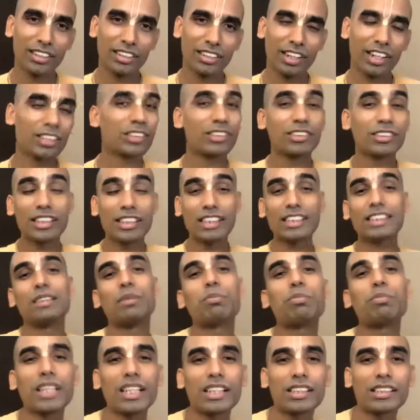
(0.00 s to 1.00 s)
Or you sit in
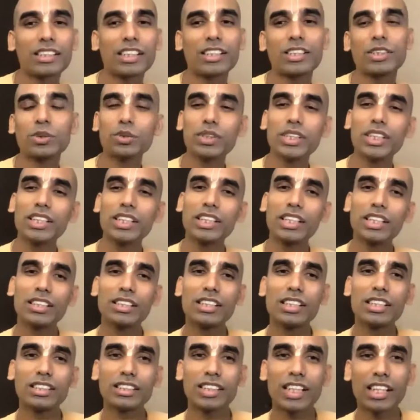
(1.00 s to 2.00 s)
some kirtan, soothing
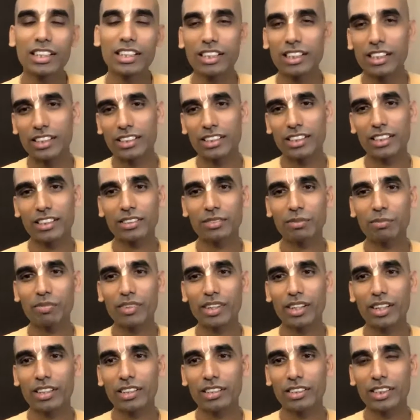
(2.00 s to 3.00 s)
kirtan, chain kirtan.
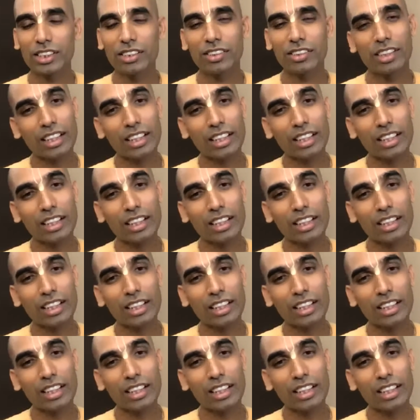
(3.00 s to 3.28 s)
So your